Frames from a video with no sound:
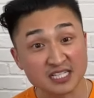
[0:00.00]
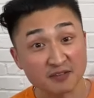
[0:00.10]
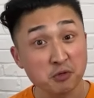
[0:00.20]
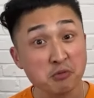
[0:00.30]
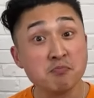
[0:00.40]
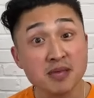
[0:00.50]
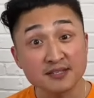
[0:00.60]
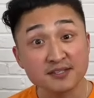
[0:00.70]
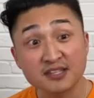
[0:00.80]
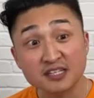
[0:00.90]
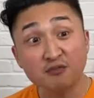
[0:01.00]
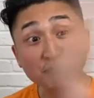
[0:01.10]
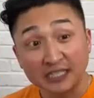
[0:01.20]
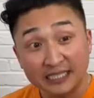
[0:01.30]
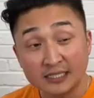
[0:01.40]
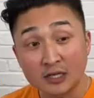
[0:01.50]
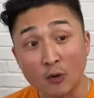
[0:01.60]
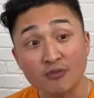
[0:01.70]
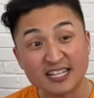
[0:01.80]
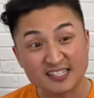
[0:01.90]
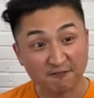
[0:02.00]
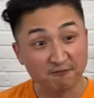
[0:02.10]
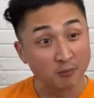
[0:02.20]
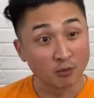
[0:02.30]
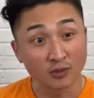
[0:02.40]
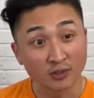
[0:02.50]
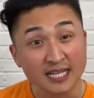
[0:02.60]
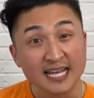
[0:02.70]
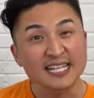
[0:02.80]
if you miss this fleeting note that's ephemeral,